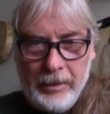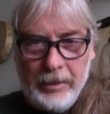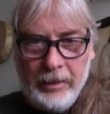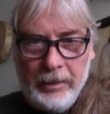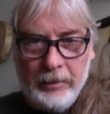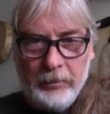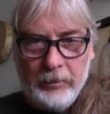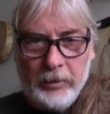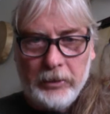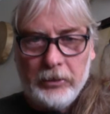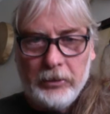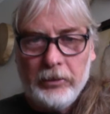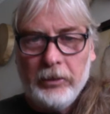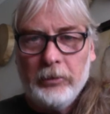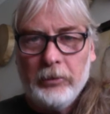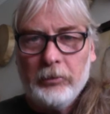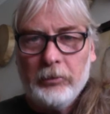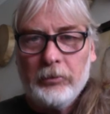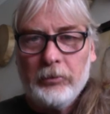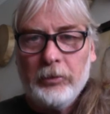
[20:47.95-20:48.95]
in which
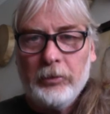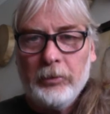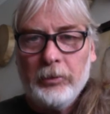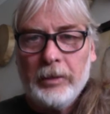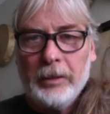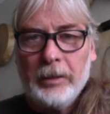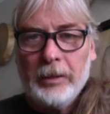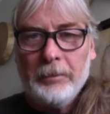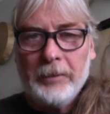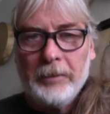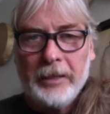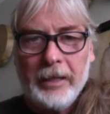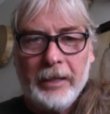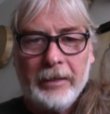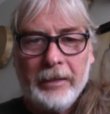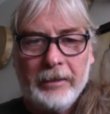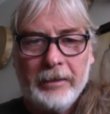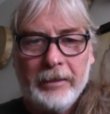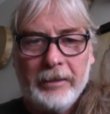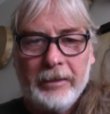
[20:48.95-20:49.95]
those two come together.